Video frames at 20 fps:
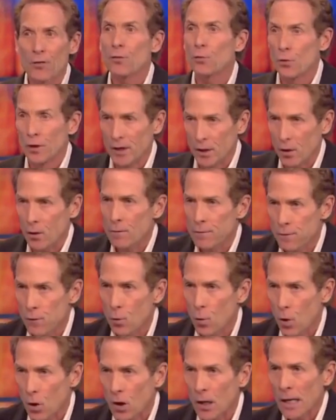or three or
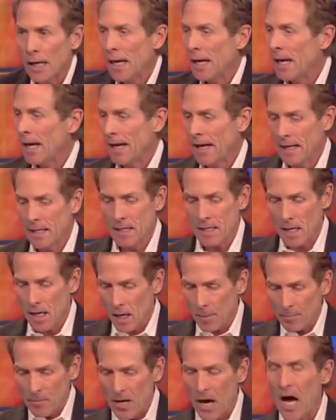four. And
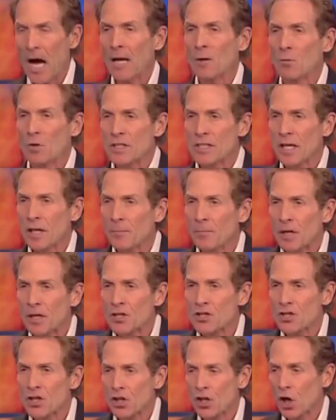up nine with 10
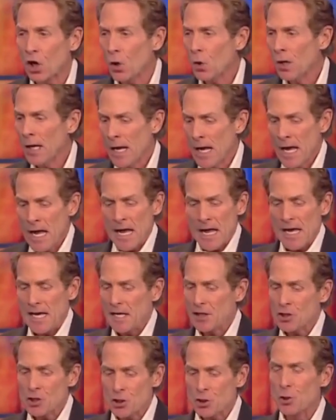minutes to go,
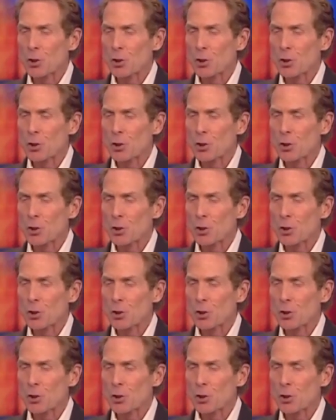it